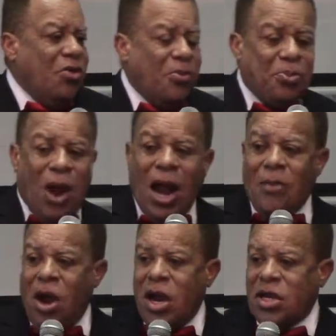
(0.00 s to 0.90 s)
The
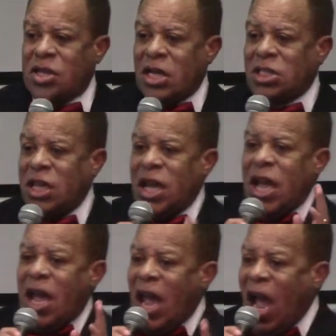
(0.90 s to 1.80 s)
primary destiny,
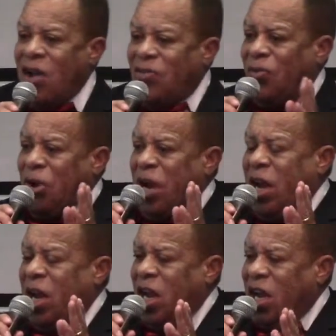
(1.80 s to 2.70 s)
every
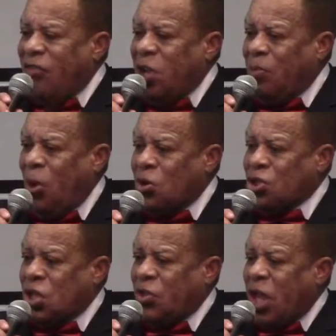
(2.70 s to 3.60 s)
living
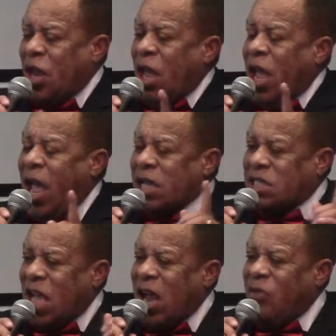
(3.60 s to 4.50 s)
person that
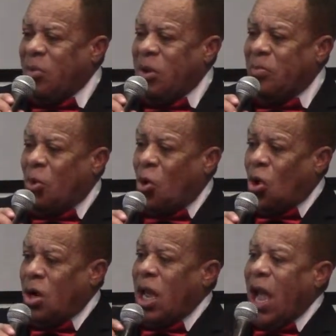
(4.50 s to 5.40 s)
has ever been
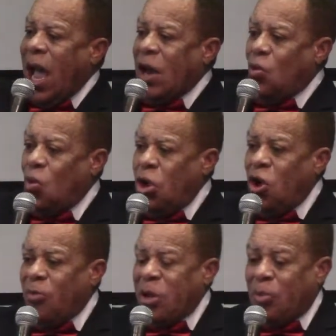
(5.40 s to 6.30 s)
born and
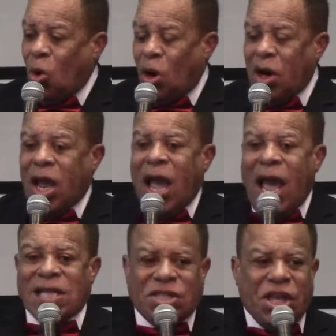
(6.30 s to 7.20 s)
will be born
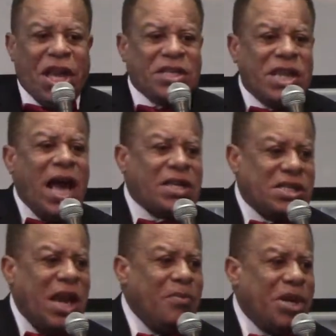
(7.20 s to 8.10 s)
has the exact
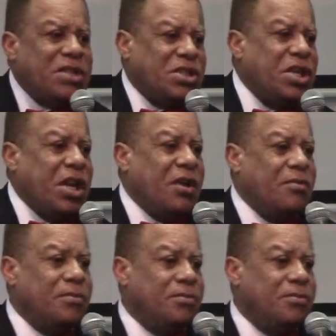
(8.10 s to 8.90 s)
same destiny.